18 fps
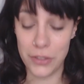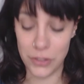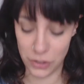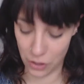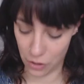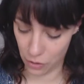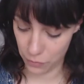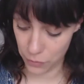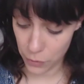
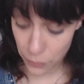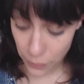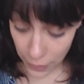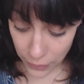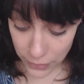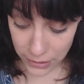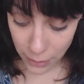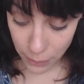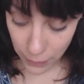So if you
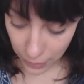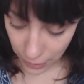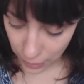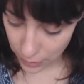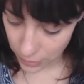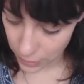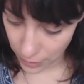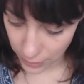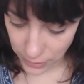found
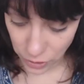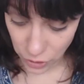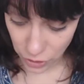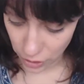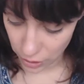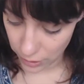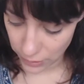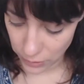something that's good,